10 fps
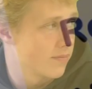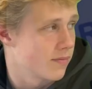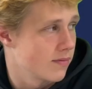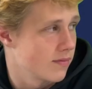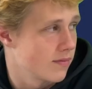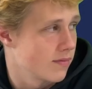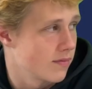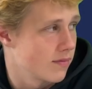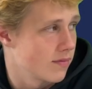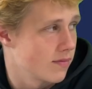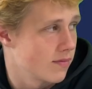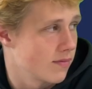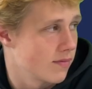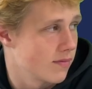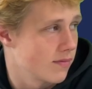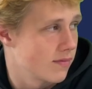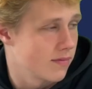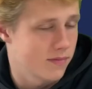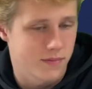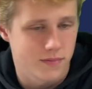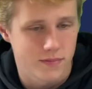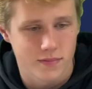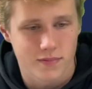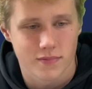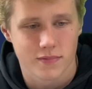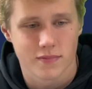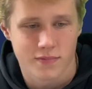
The person shown says nothing.